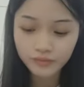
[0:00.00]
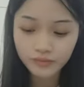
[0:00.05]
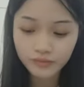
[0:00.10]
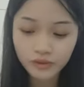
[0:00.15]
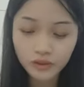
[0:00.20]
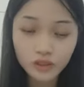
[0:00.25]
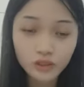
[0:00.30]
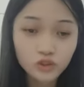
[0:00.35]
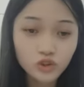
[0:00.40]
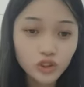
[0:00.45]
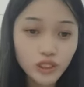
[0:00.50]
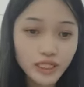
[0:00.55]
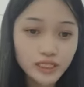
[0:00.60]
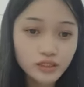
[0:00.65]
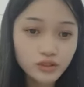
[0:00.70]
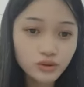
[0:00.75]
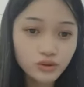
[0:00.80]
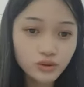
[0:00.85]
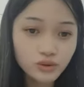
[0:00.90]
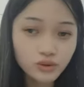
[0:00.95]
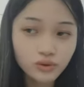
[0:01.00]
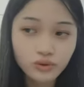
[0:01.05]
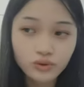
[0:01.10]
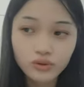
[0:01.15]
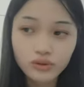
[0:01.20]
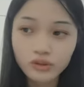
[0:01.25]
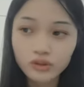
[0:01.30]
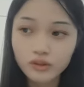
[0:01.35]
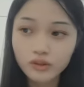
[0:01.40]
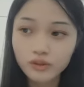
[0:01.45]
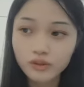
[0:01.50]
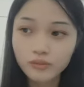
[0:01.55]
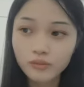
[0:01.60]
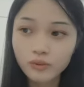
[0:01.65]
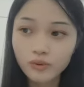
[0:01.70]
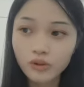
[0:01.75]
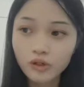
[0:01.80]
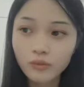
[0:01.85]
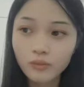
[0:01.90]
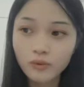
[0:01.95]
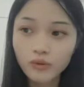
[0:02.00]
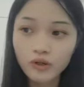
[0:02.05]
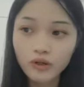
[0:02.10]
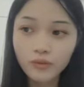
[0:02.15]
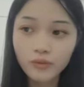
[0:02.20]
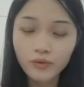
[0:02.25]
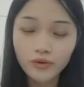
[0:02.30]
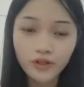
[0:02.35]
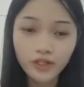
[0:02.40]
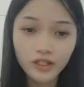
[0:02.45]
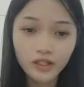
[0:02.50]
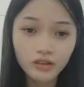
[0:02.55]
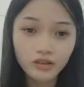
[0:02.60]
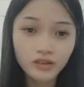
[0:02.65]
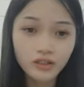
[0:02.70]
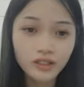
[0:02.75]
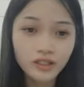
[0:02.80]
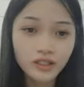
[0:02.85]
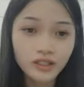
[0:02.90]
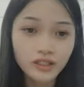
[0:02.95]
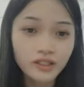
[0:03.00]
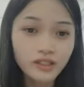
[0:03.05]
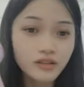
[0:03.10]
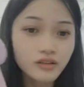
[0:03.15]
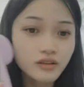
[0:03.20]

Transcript: Adjust to the appropriate gear